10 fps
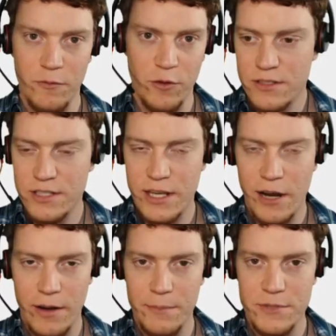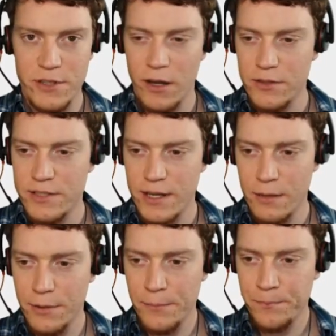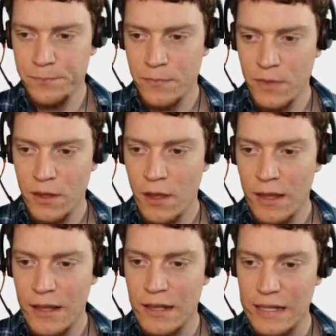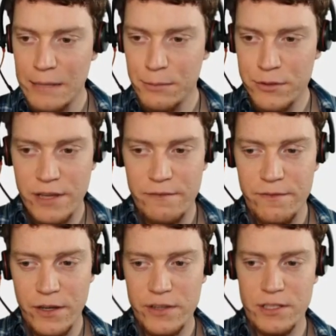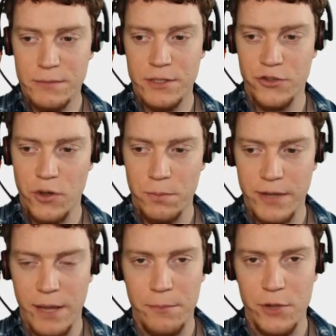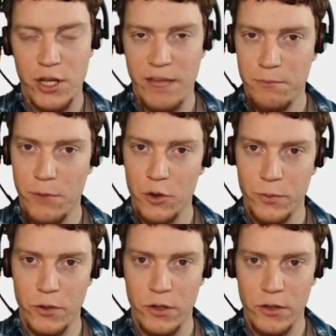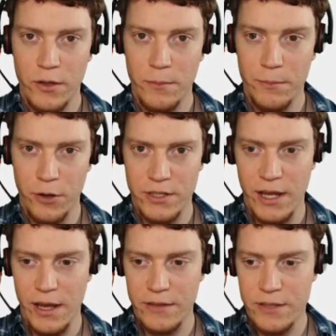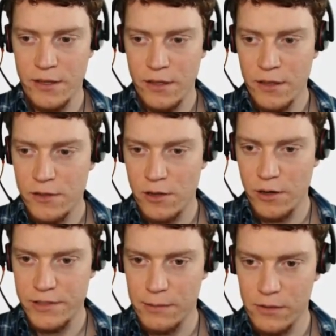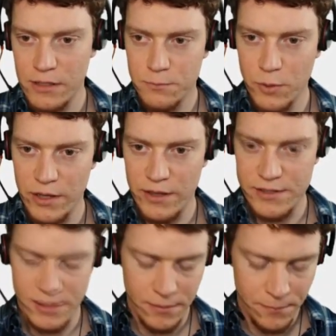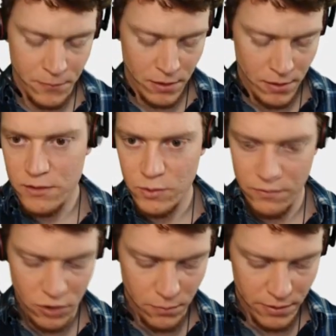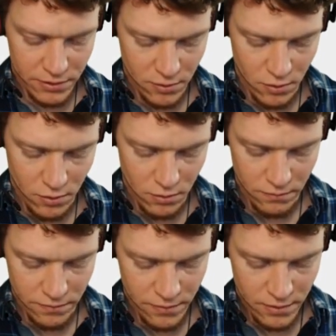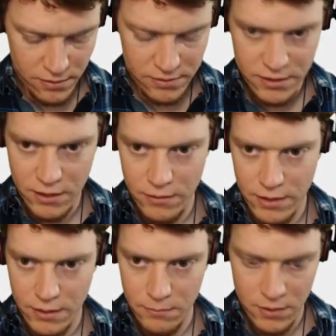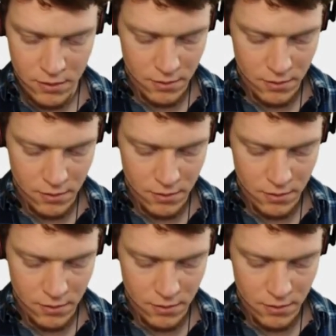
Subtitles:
for a CRM style setup. Labels are very similar to drop down, but you can have multiple per task. So for example, let's put one of these in. So we have topics of CRM,